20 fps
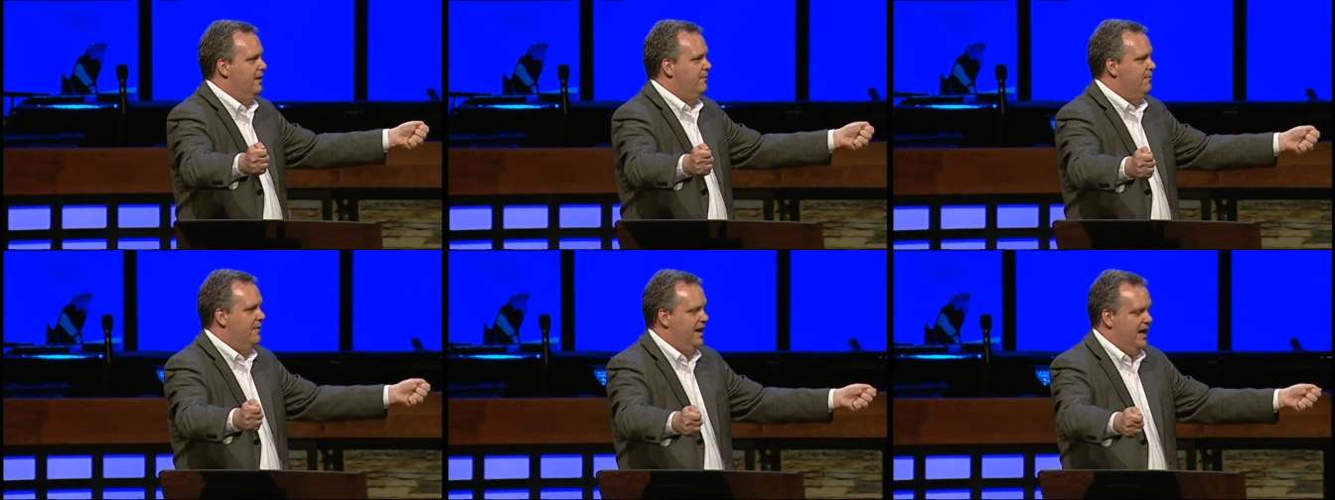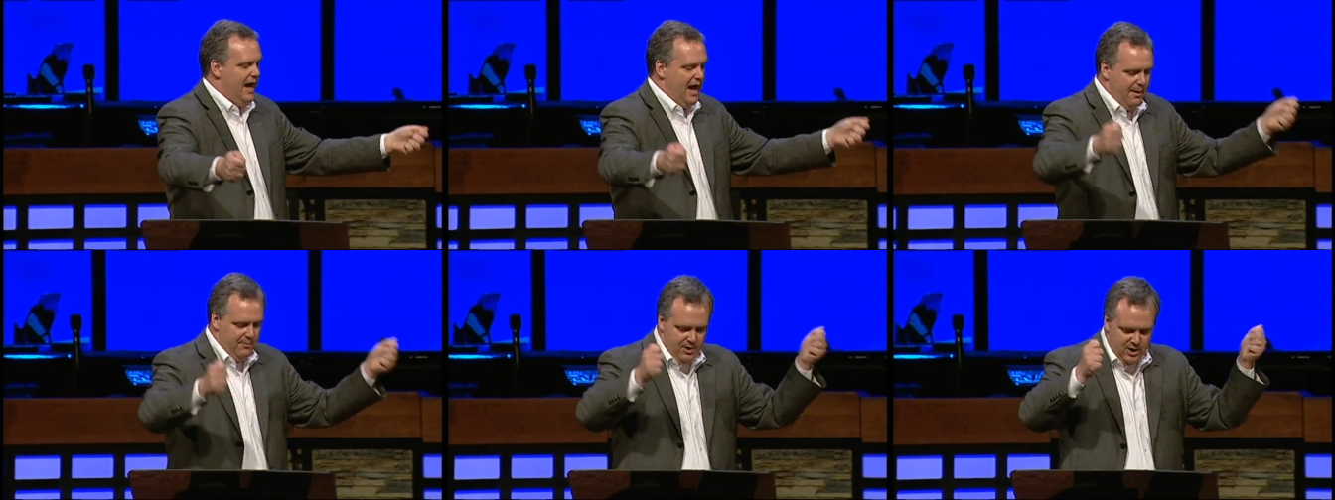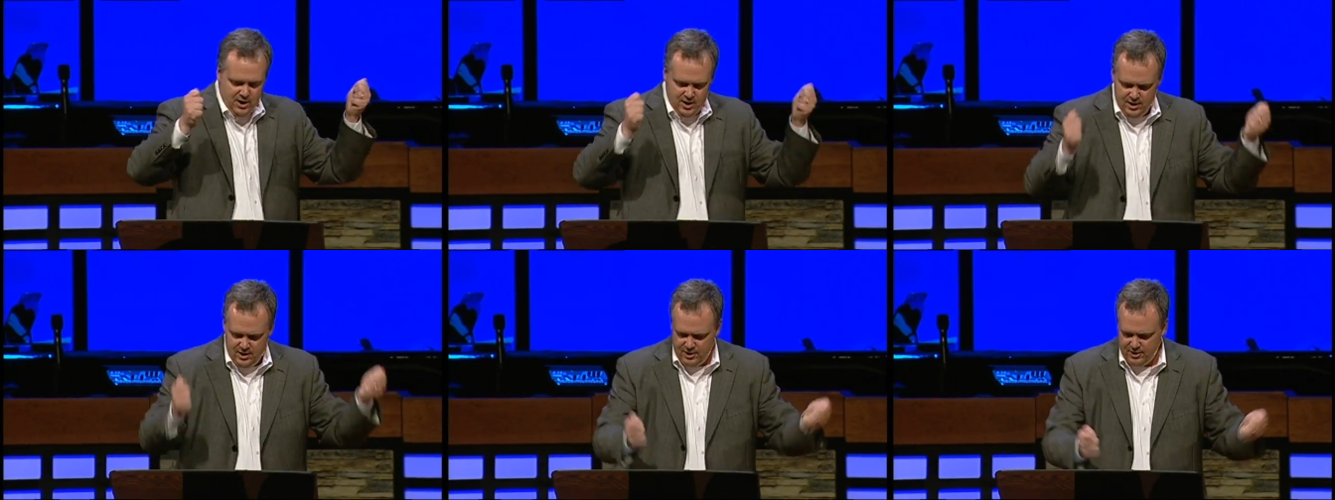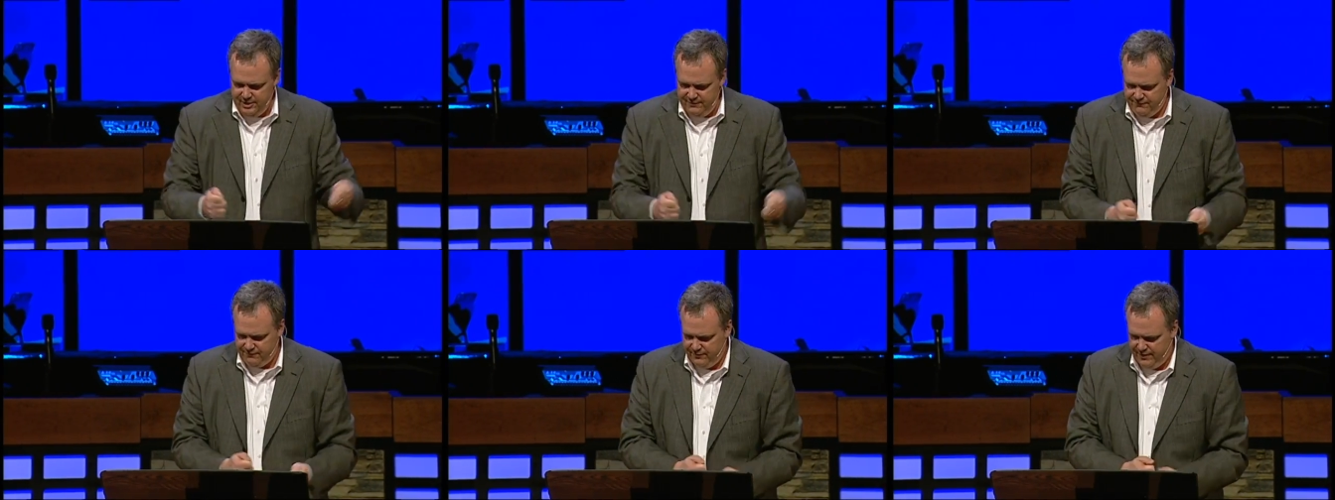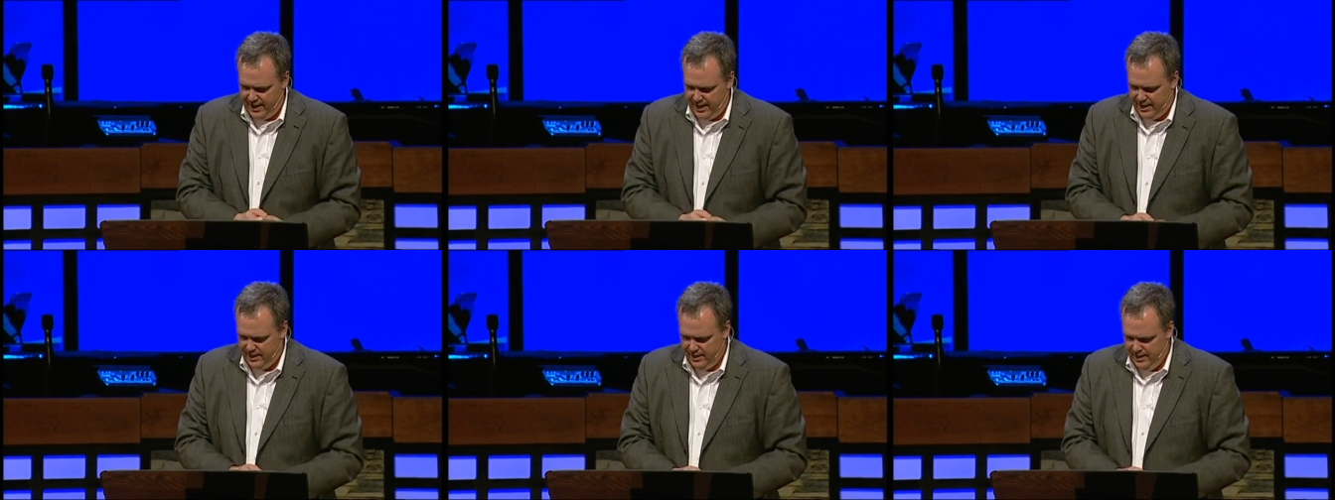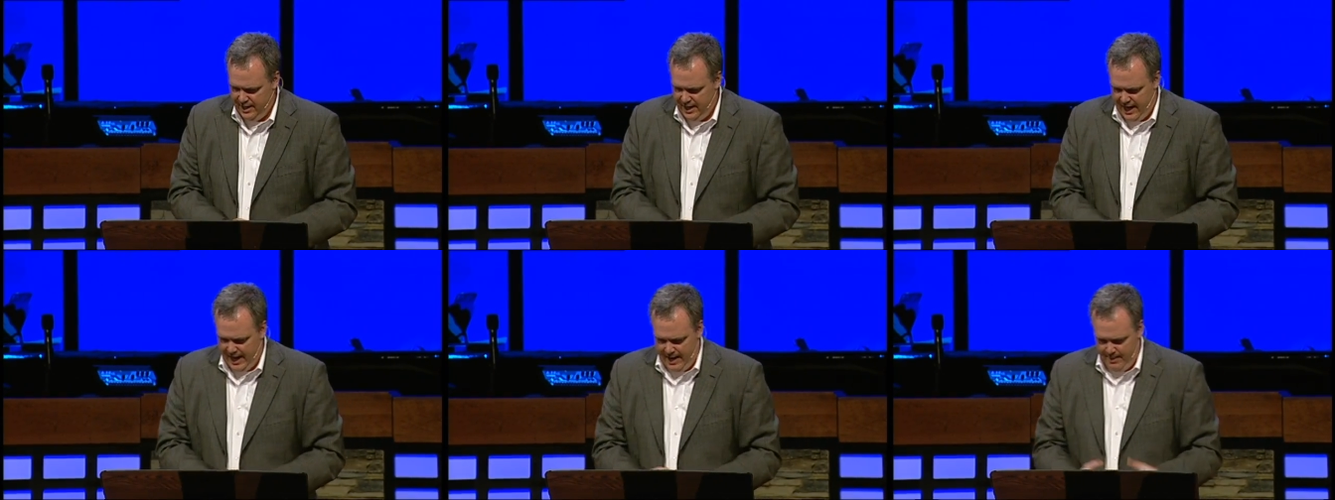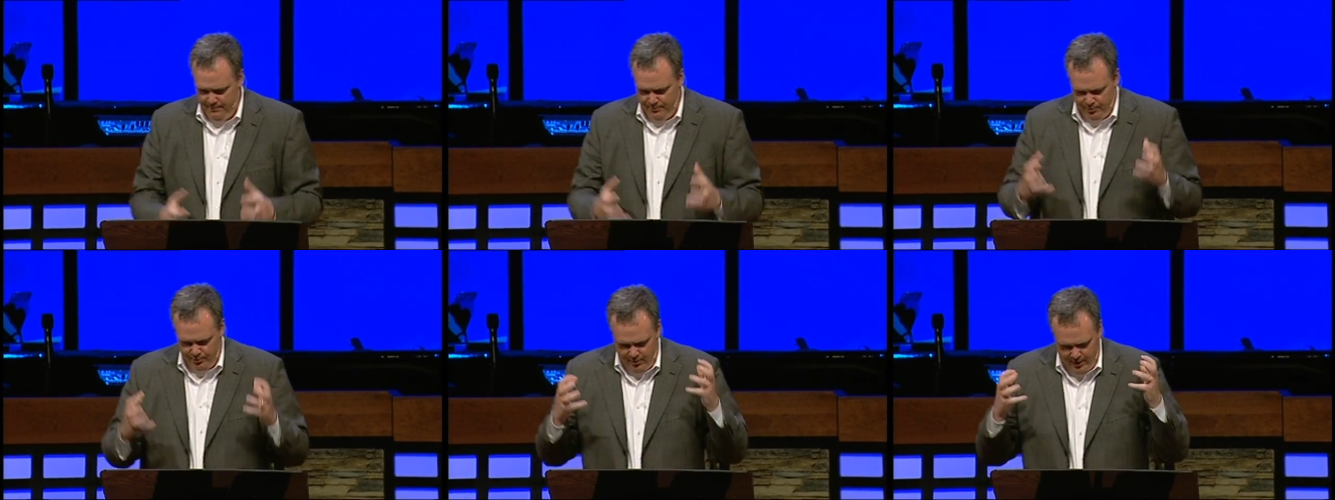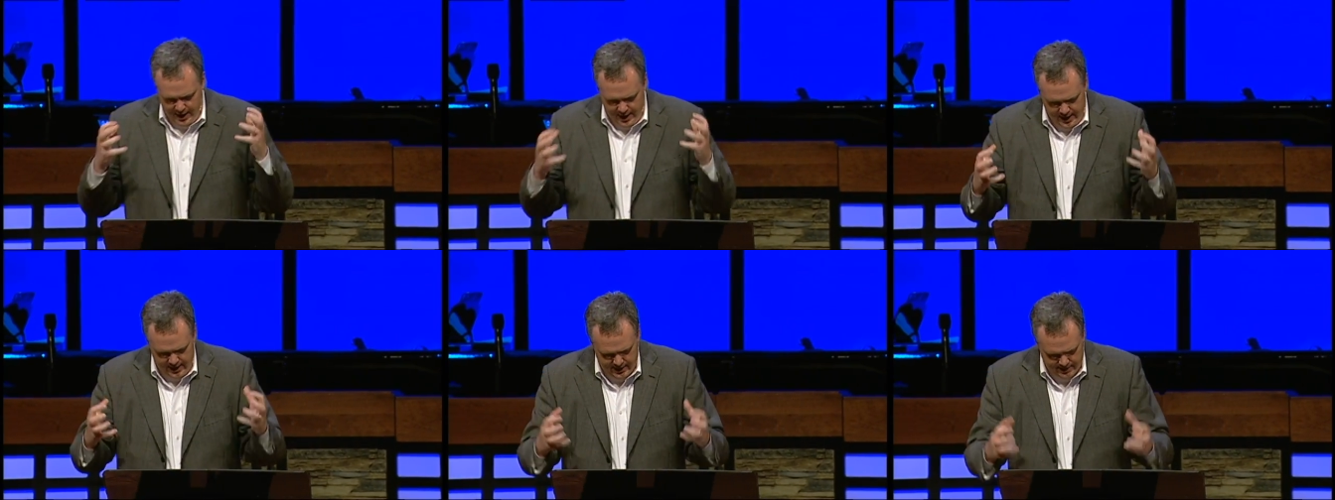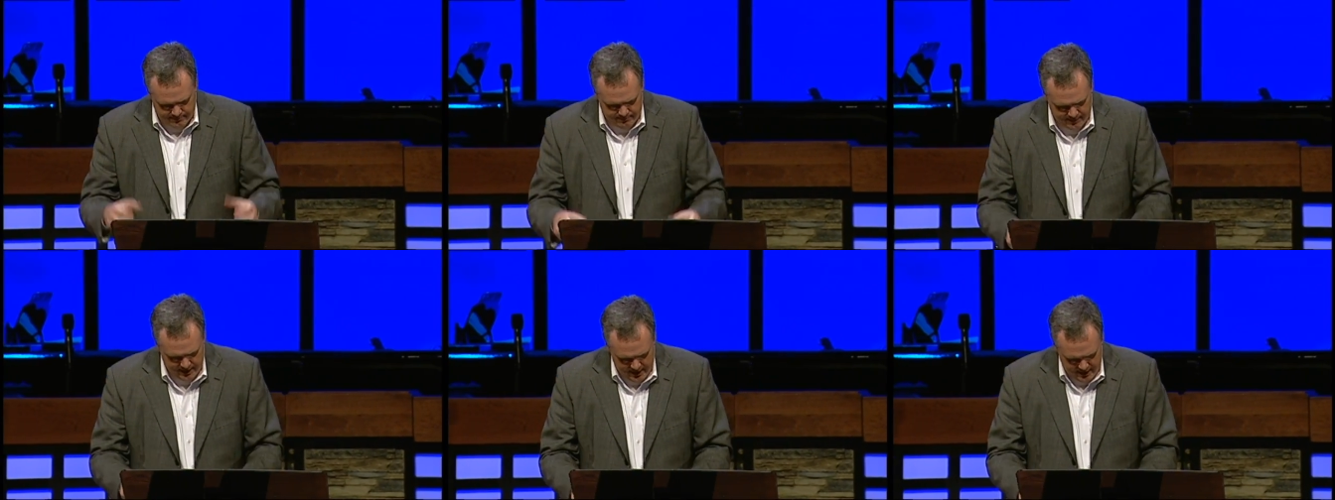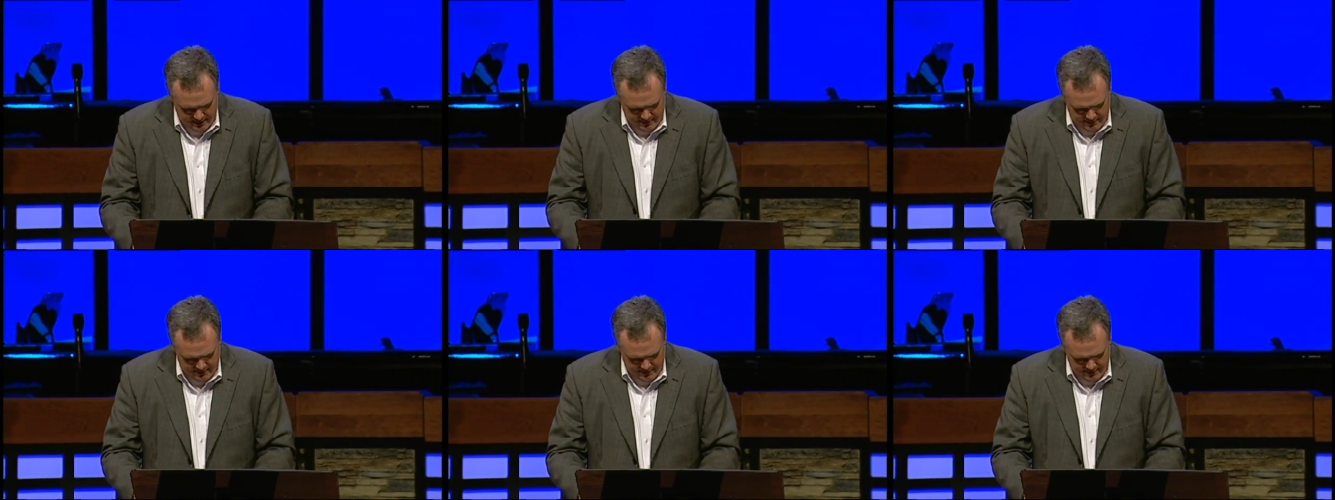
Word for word: Man, I'm hungry for that. I'm praying